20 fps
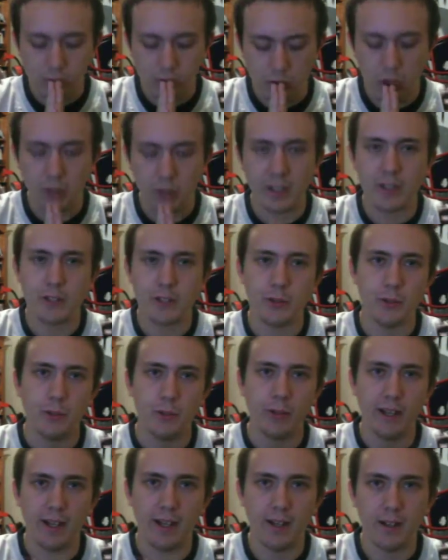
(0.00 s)
streak to
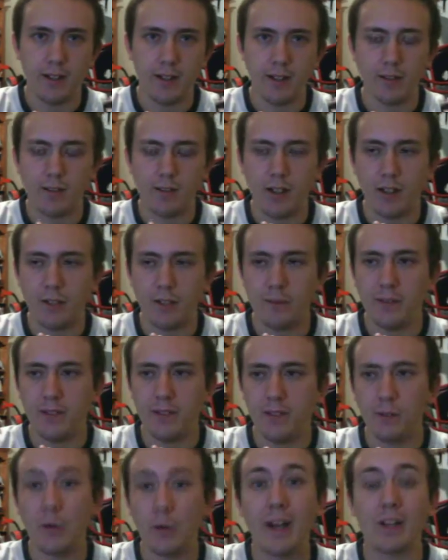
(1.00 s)
a
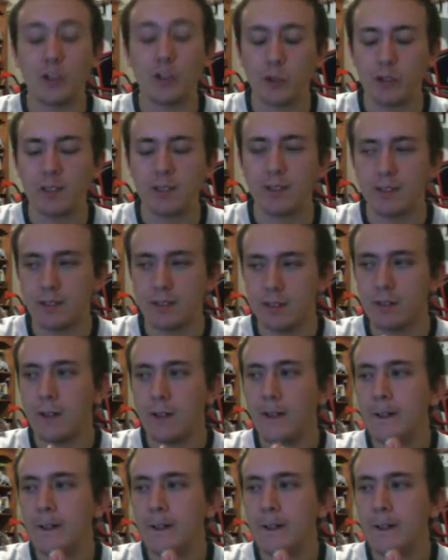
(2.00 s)
undefeated regular season.